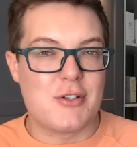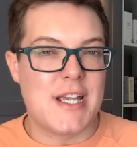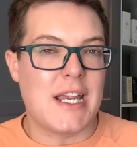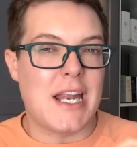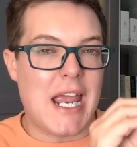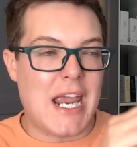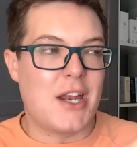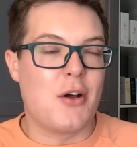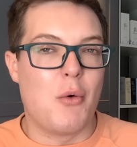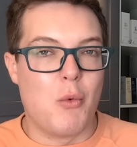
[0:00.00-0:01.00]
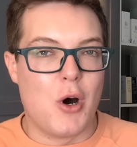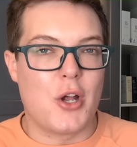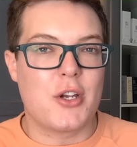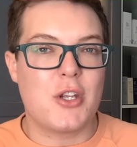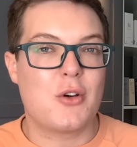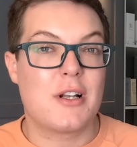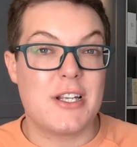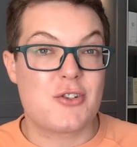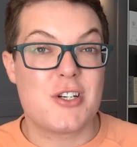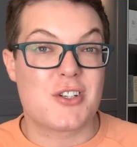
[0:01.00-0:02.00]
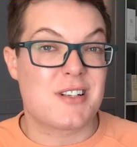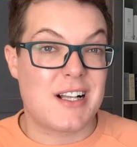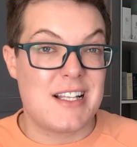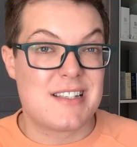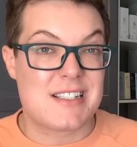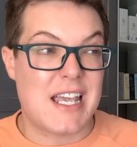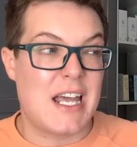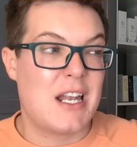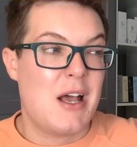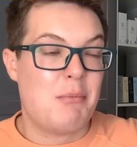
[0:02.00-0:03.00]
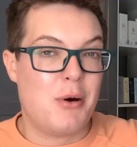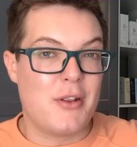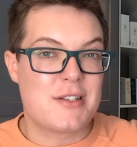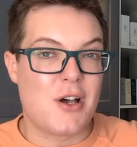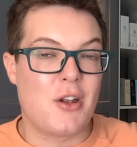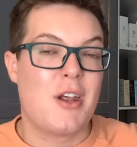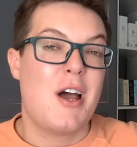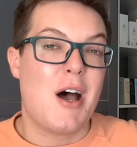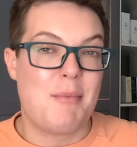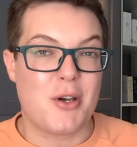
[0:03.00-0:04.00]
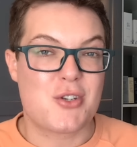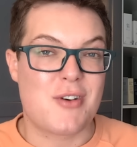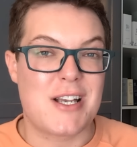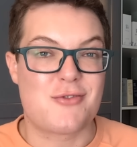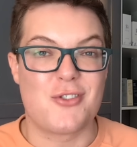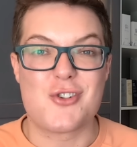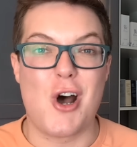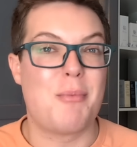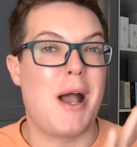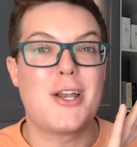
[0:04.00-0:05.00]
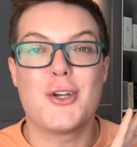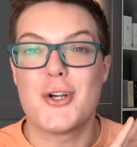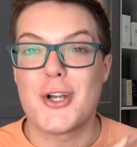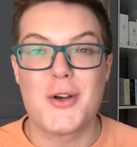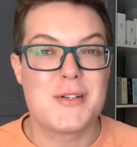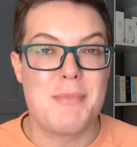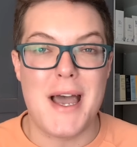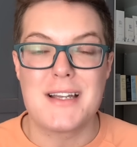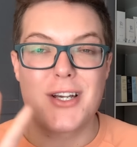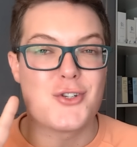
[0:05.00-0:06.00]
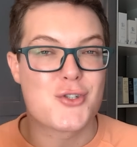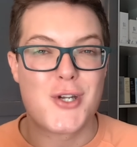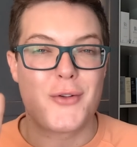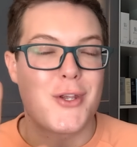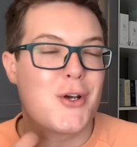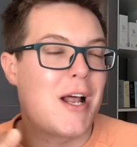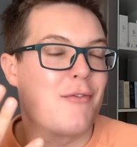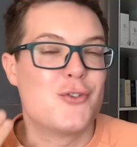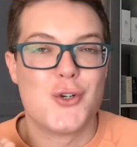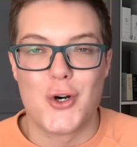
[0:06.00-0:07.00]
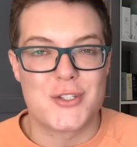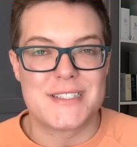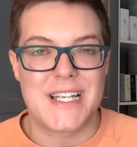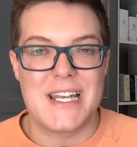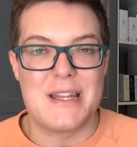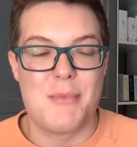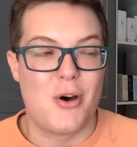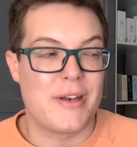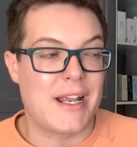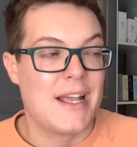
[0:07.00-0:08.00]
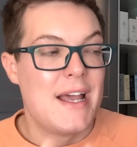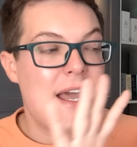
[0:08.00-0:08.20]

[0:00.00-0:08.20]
routine in one. You could literally just cleanse the skin, put this on, a moisturizer on top, and you can go to bed and just know that you're going to have gorgeous skin in the morning.